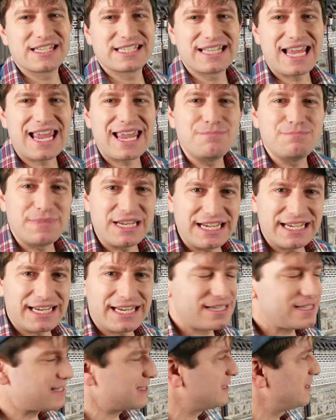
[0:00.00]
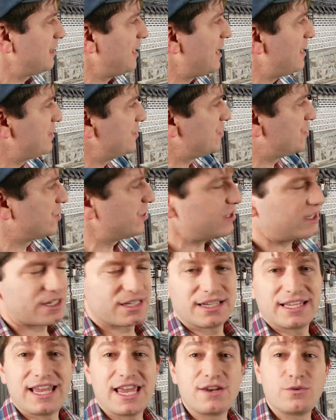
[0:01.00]
the same meanings and
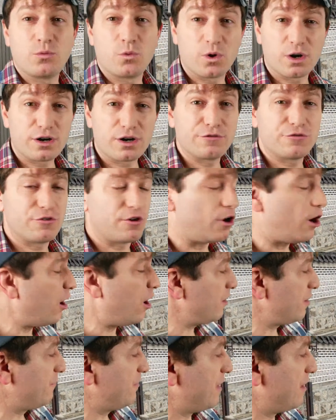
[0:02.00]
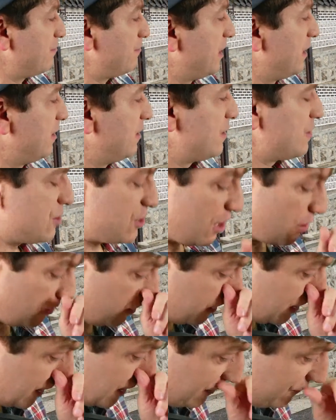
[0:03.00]
tuk can work for all of them.
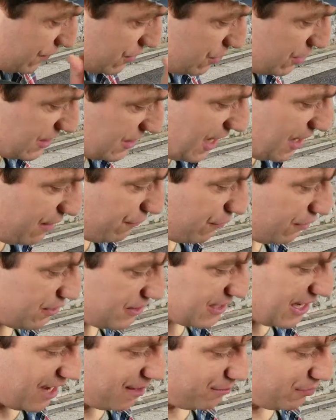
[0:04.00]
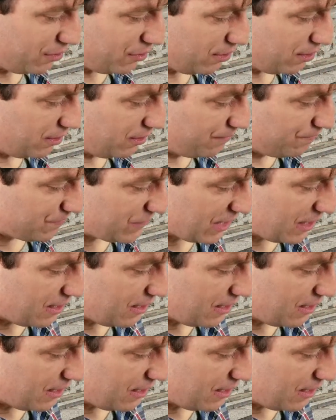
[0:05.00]
So if you say, for example,